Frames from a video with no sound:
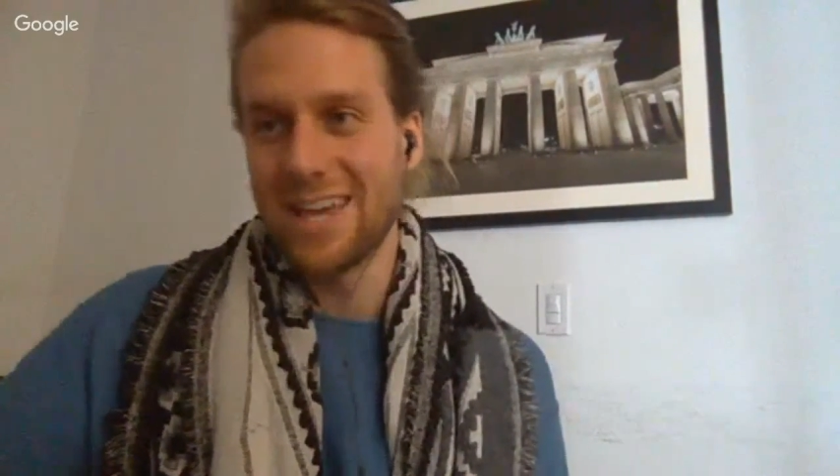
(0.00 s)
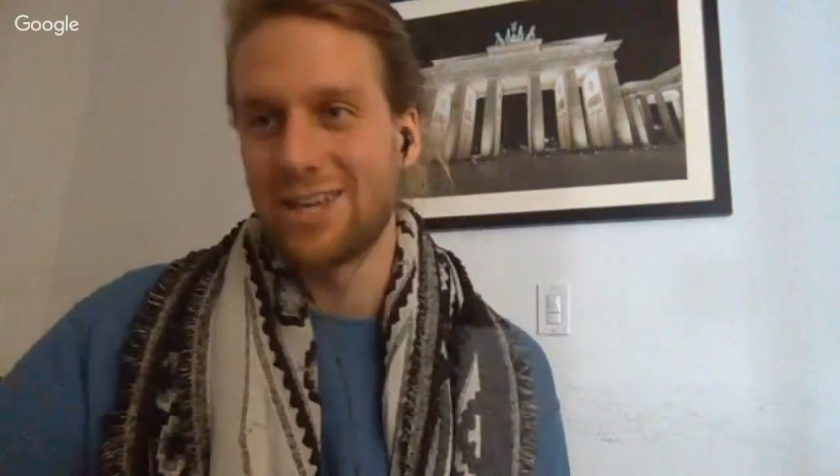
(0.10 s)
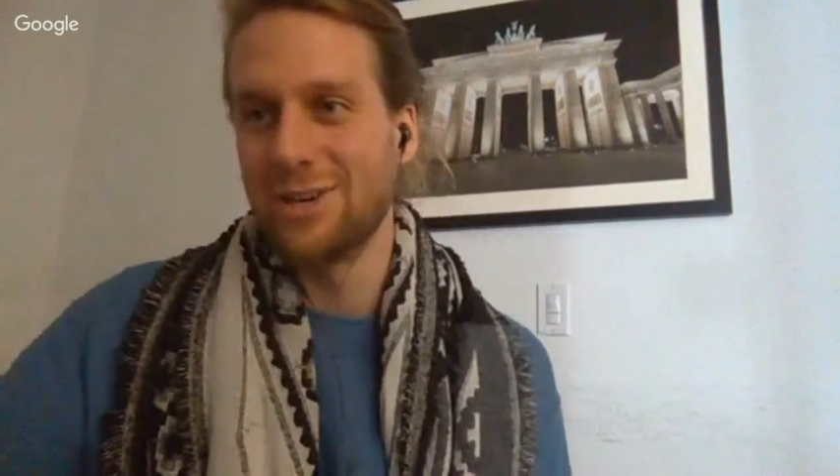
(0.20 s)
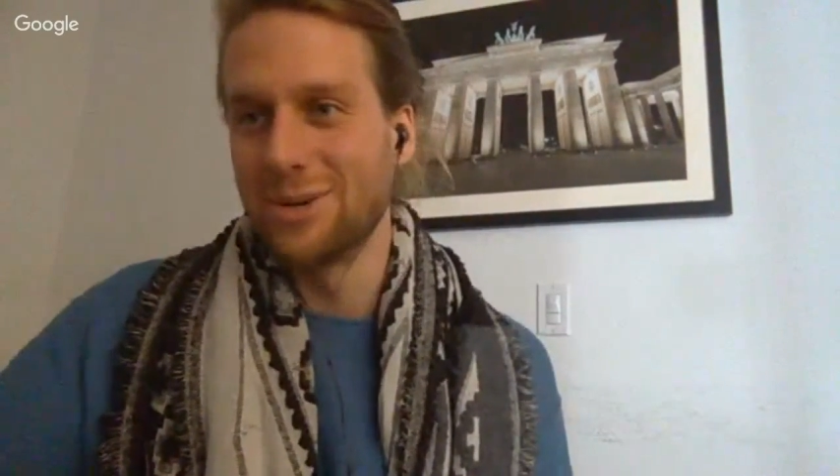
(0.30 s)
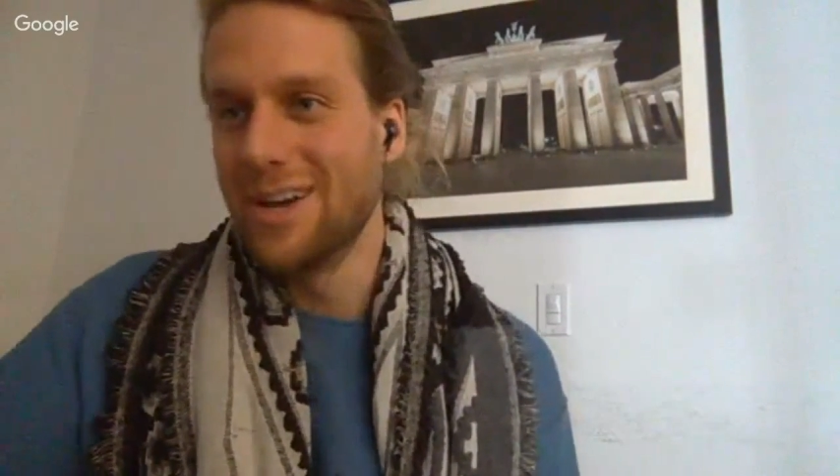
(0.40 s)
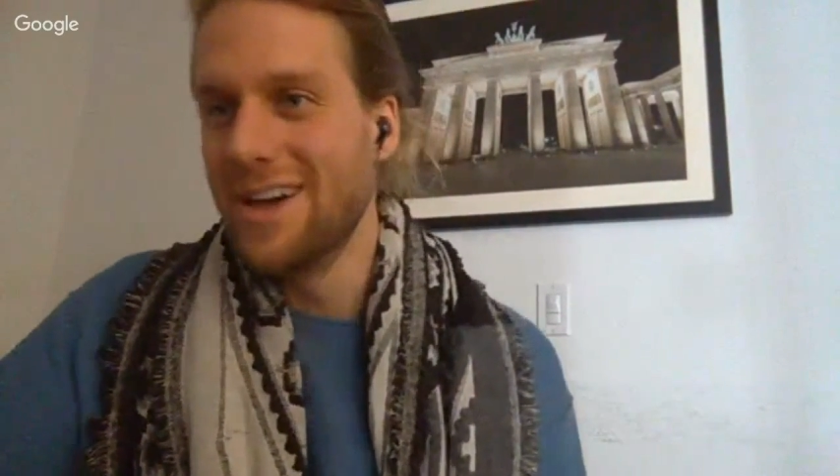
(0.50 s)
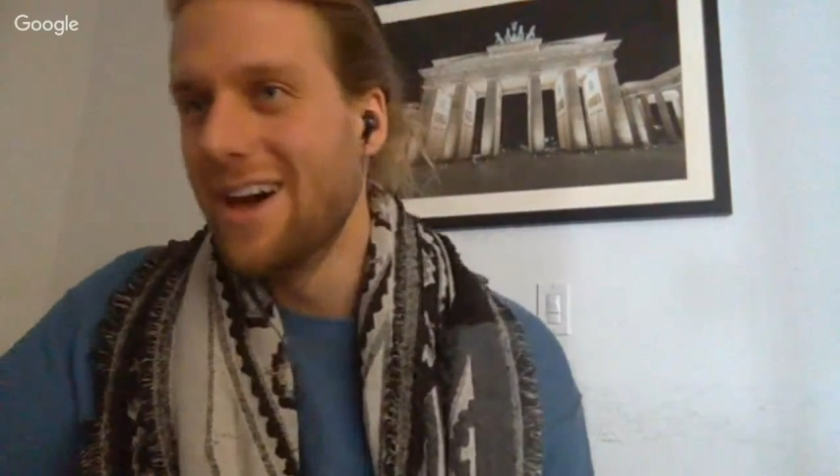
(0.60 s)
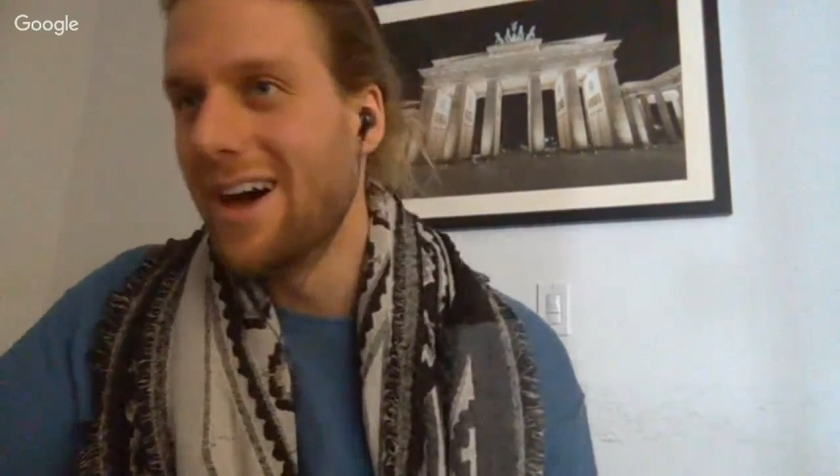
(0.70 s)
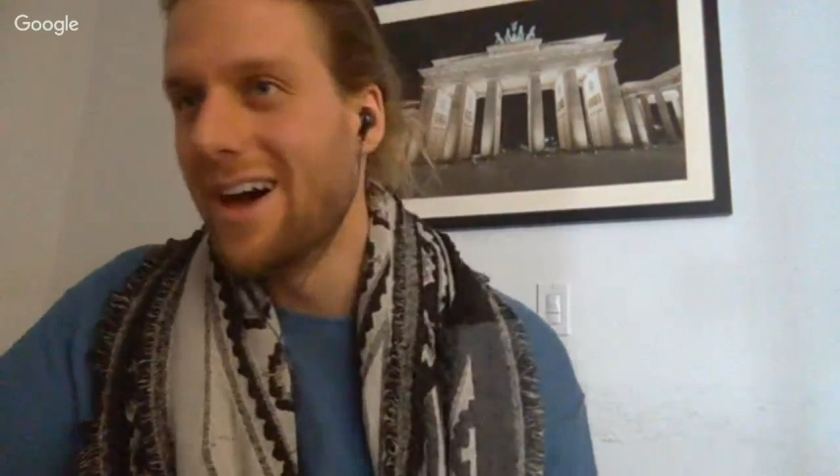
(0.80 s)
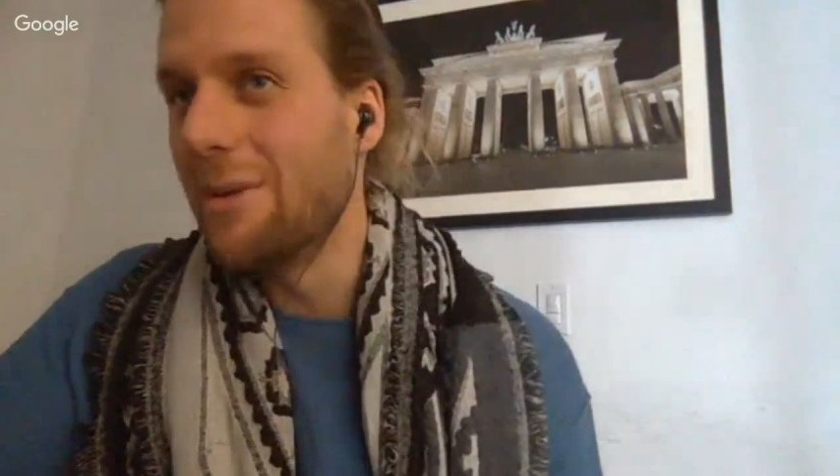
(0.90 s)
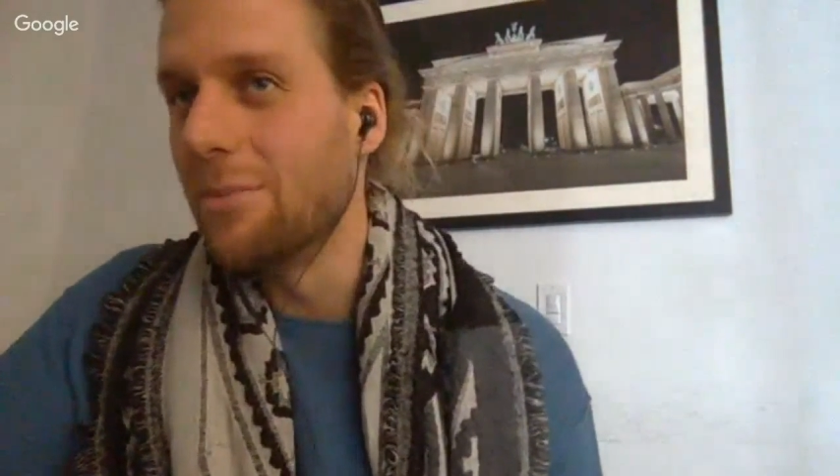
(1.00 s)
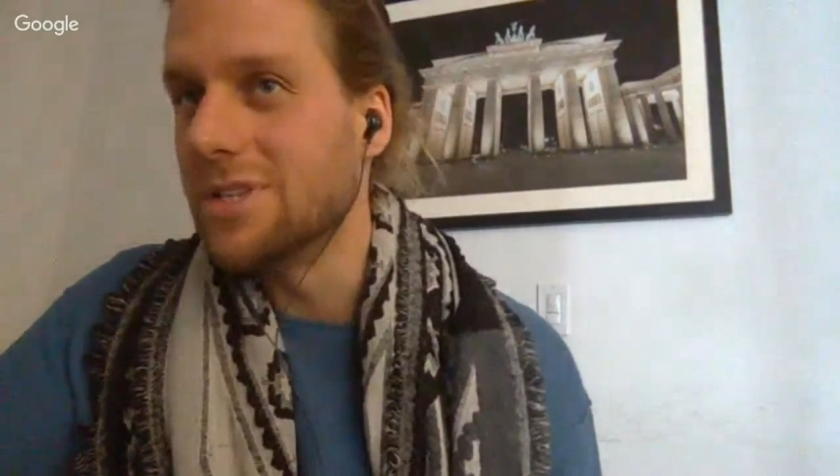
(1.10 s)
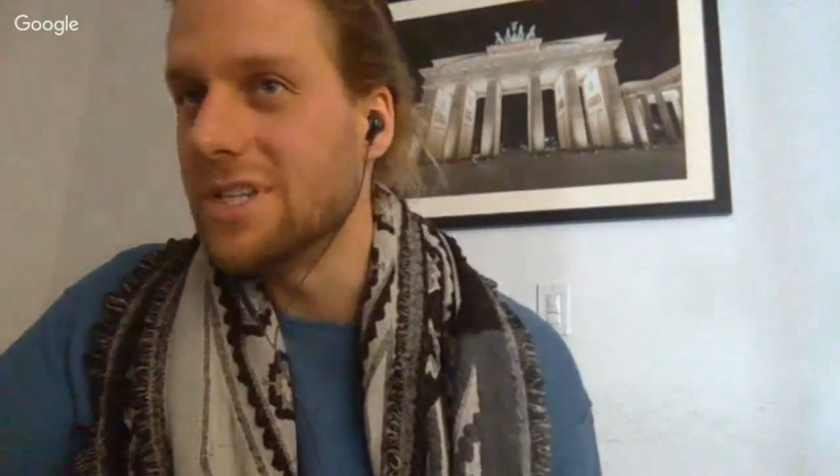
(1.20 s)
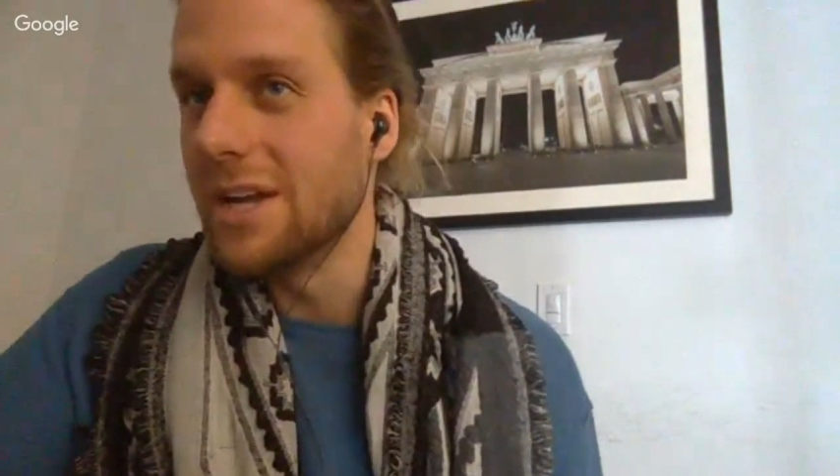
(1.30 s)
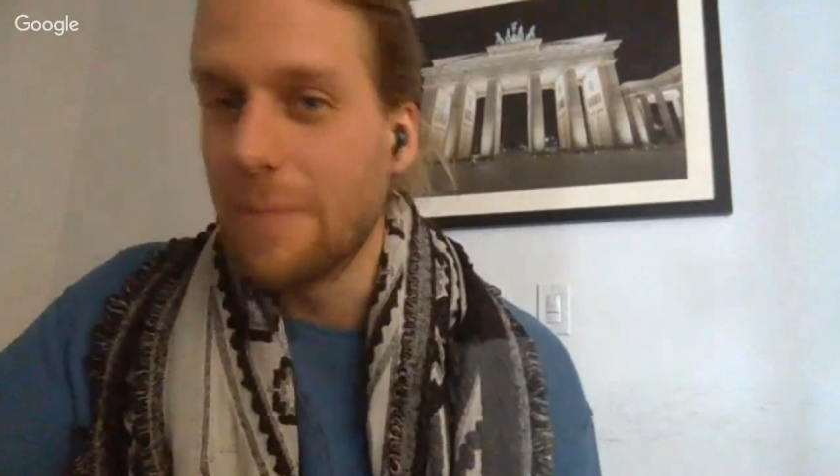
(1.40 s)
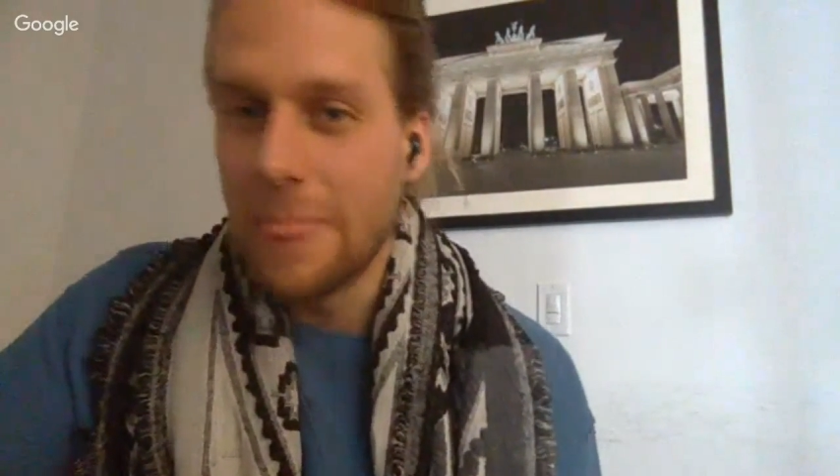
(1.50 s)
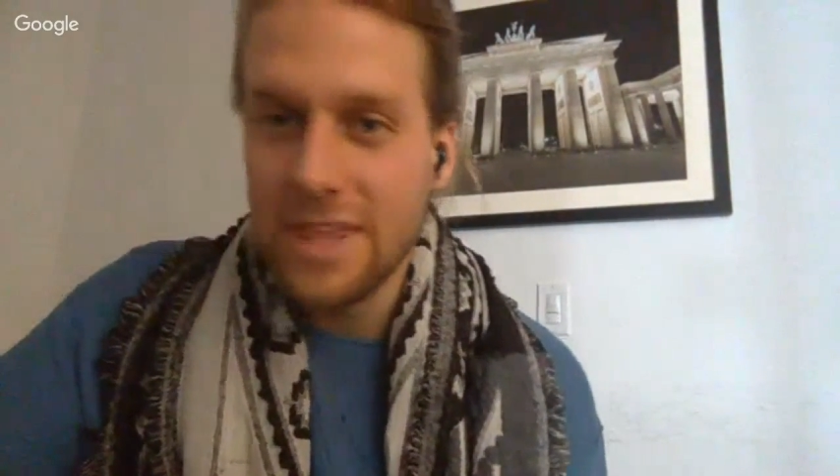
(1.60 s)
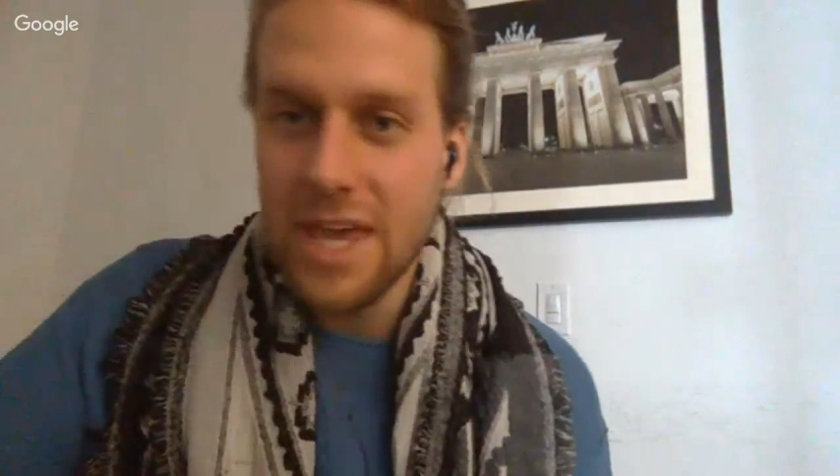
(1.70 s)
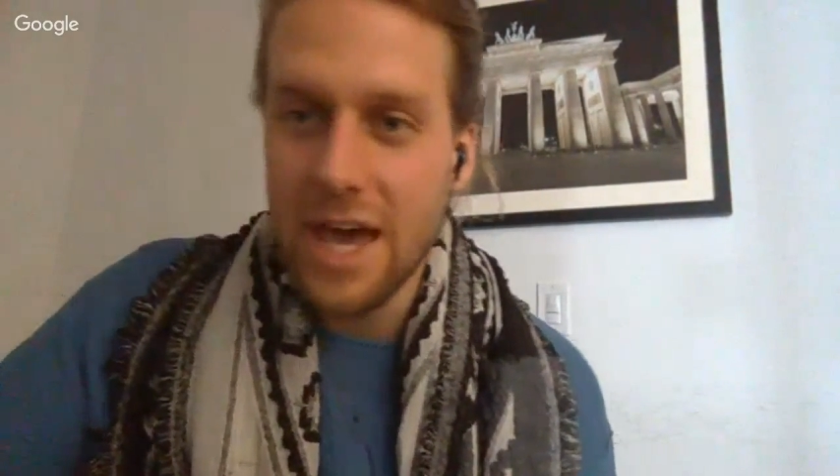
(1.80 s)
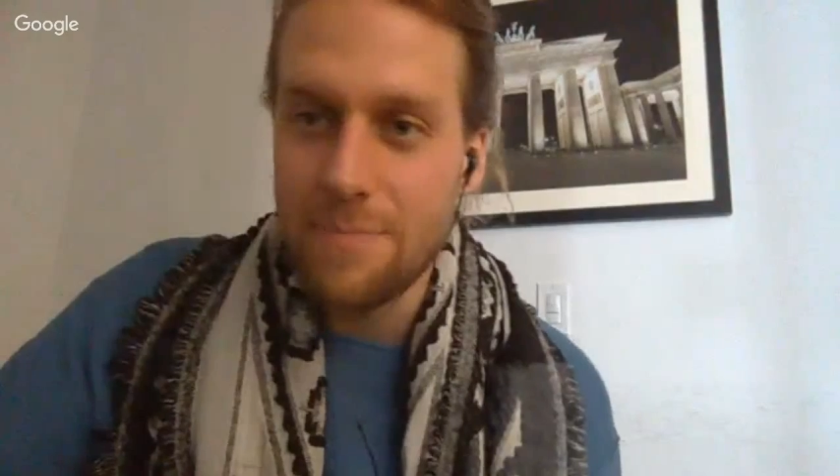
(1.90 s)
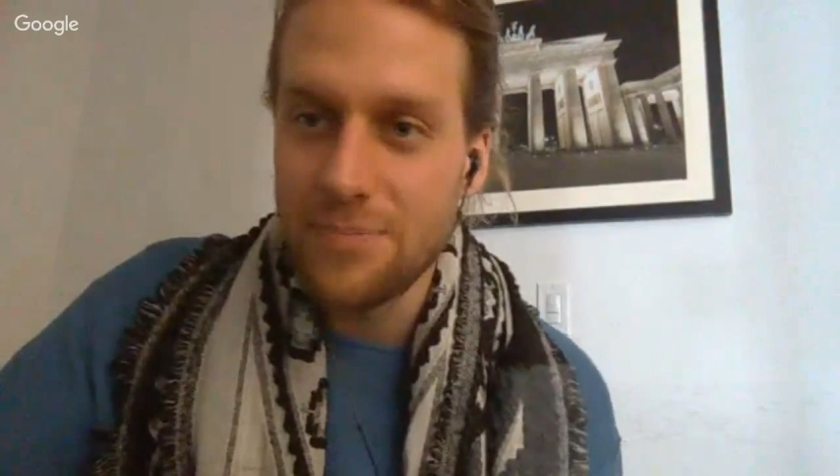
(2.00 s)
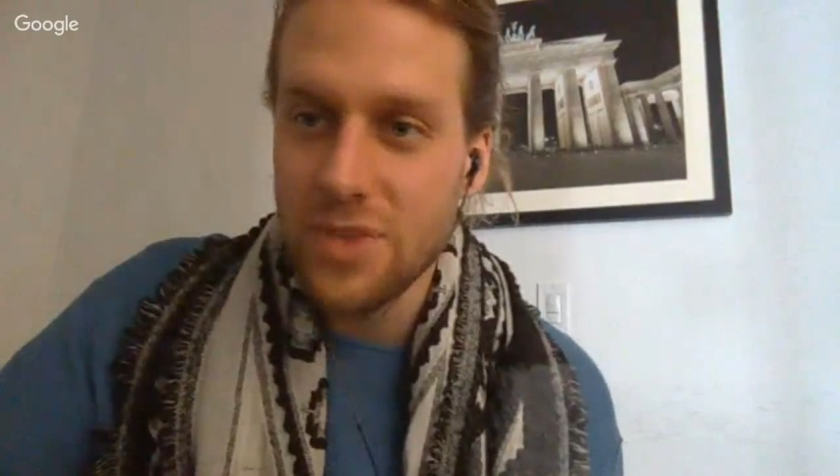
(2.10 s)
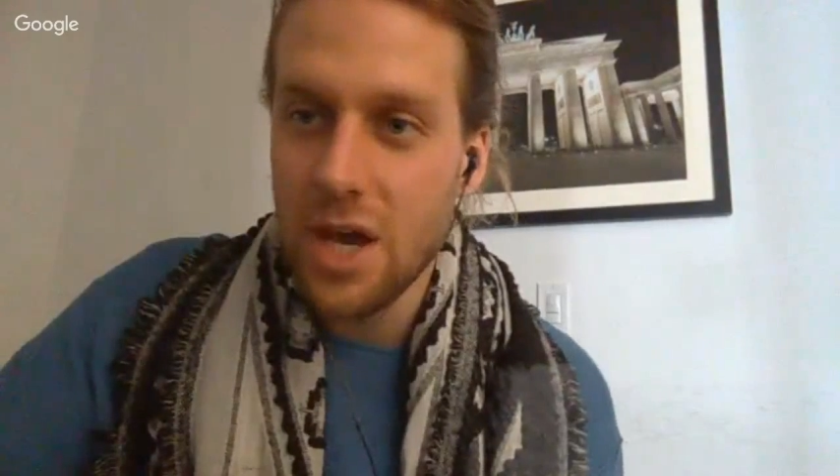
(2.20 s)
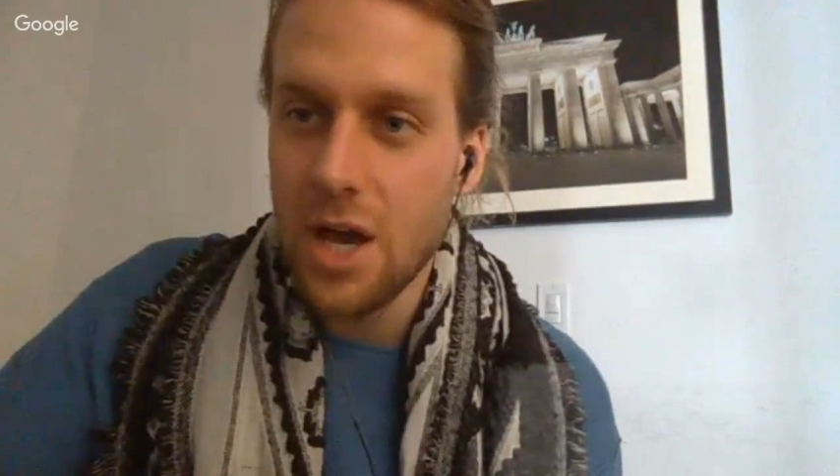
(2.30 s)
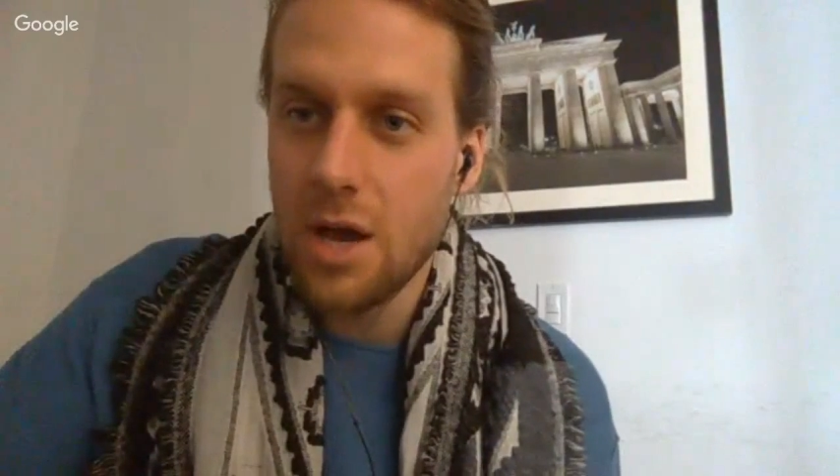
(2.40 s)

Thank you, Martina. Yeah.